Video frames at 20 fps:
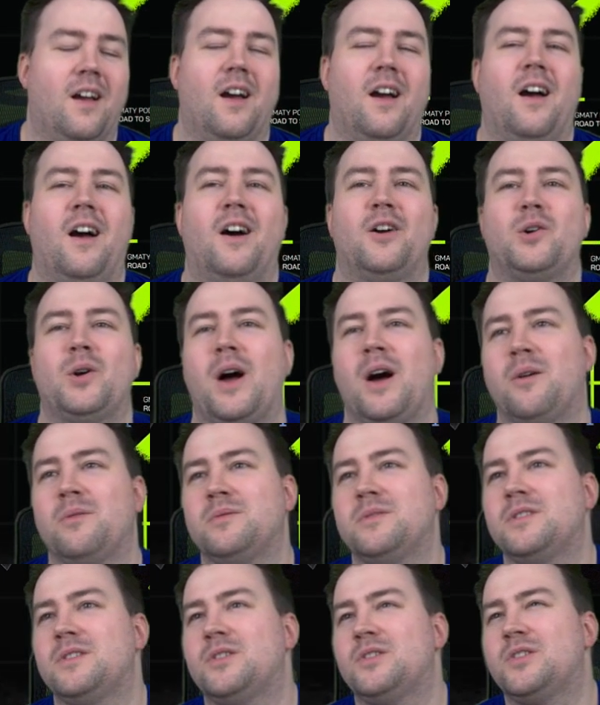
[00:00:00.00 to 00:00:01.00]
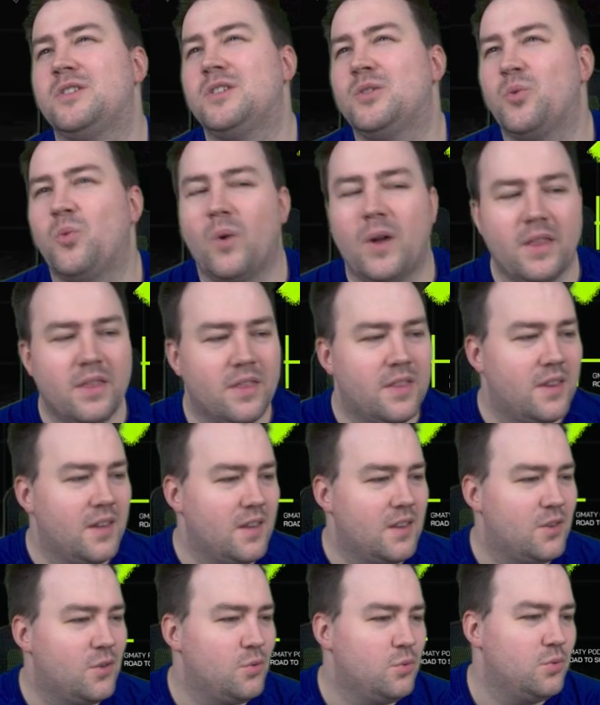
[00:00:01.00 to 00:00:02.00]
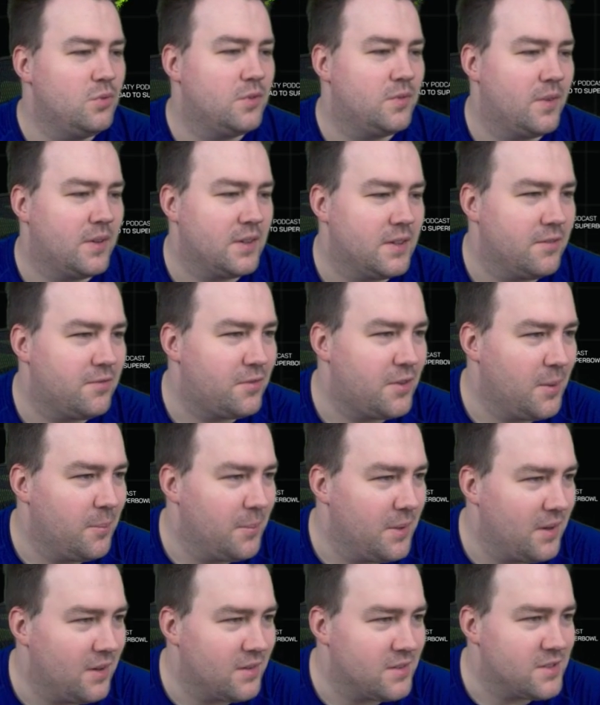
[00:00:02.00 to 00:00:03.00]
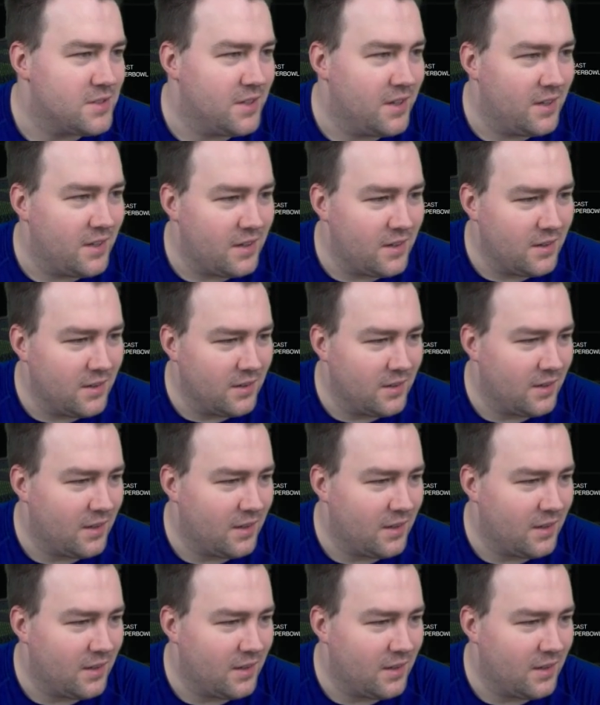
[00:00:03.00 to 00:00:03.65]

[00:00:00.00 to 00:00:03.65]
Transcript: around 22-23 millions a year,